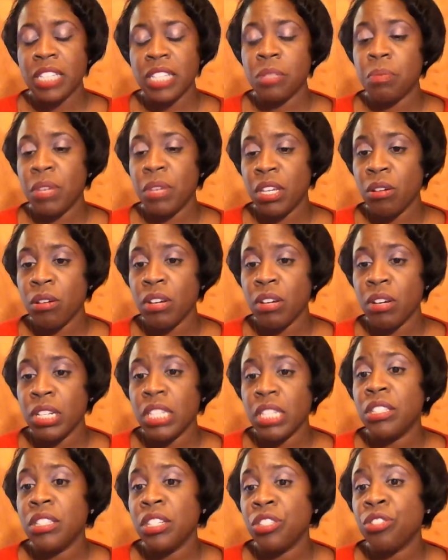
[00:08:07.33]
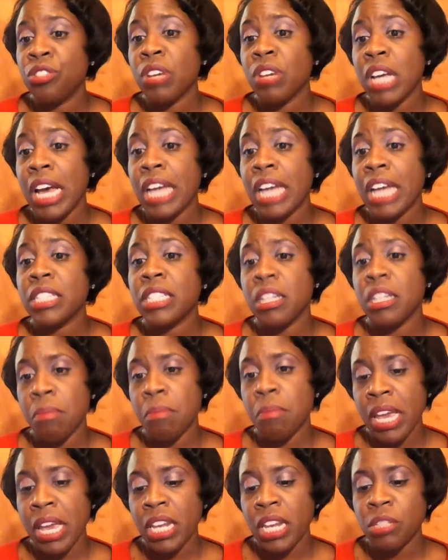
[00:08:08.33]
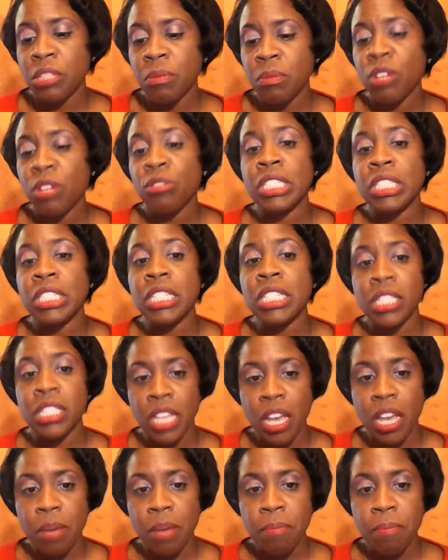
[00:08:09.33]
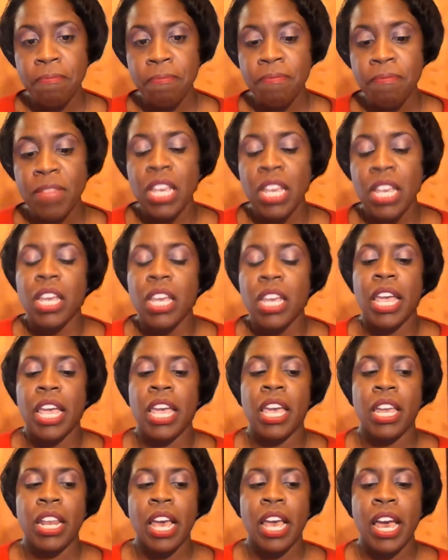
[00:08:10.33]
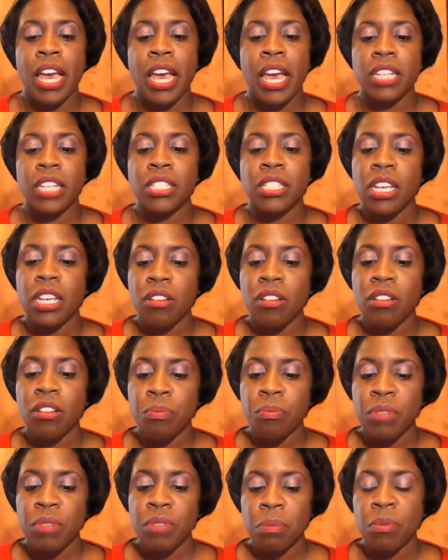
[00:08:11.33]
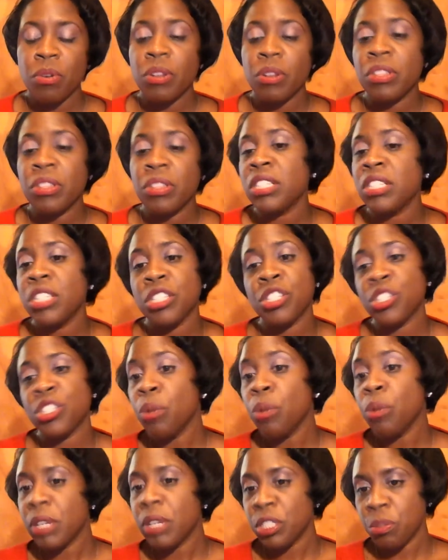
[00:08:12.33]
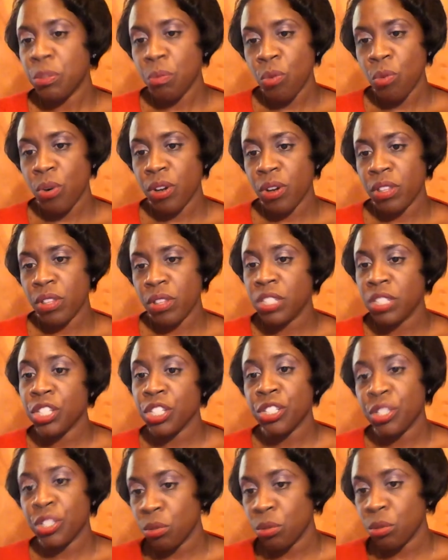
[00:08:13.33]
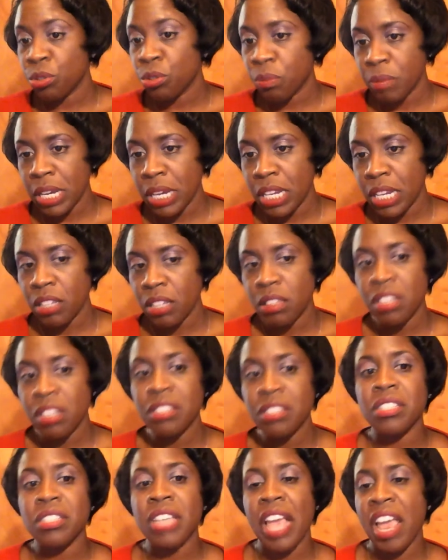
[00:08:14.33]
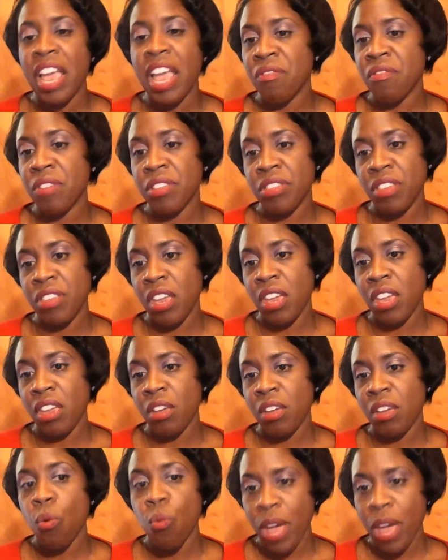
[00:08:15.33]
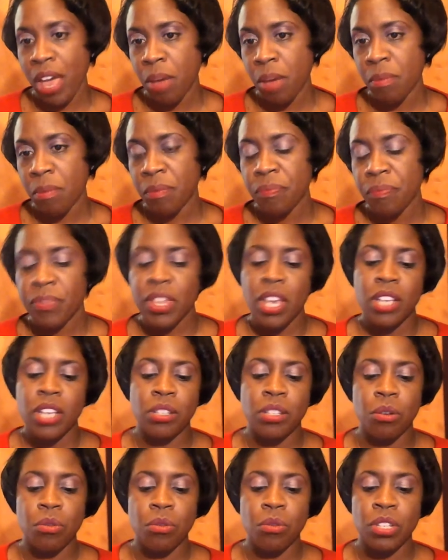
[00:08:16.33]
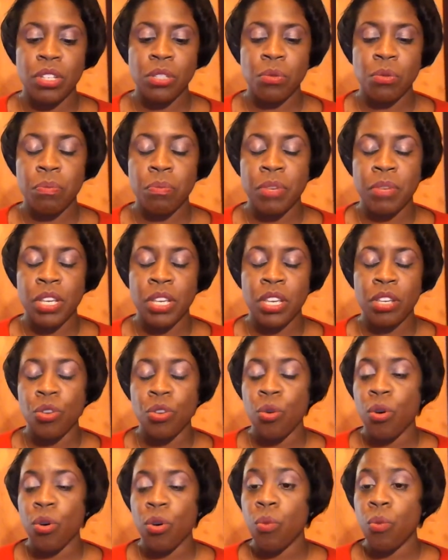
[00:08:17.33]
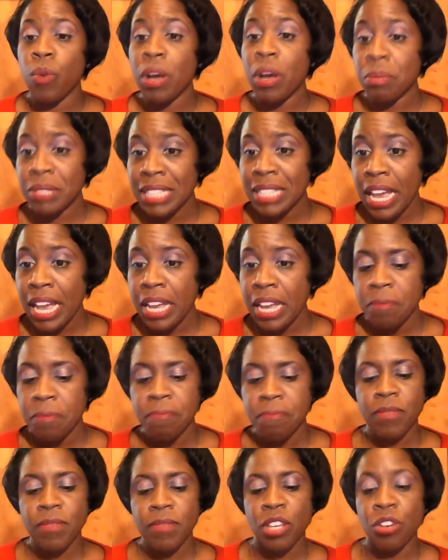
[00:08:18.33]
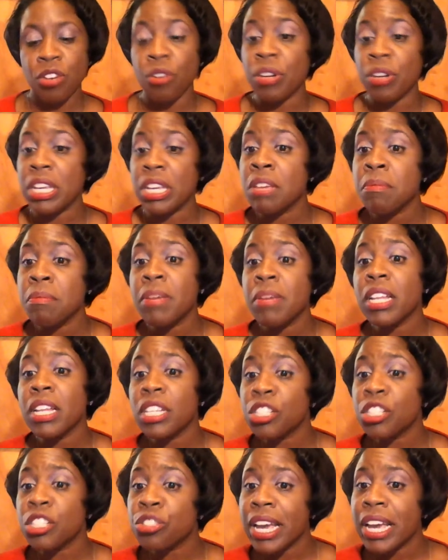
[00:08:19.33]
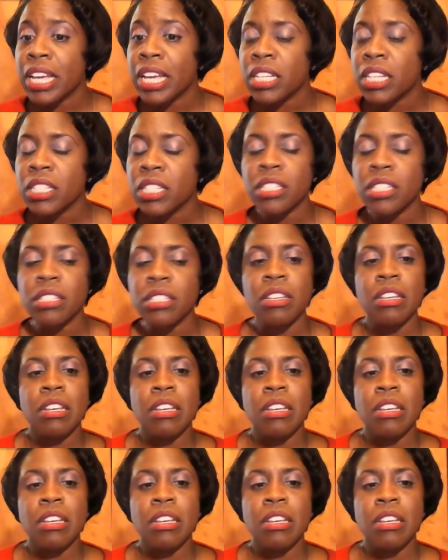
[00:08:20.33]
speak on is digital content management, or DCM. And I tell people this is so much more than just social media. This is everything web. So this will be your website, your email address,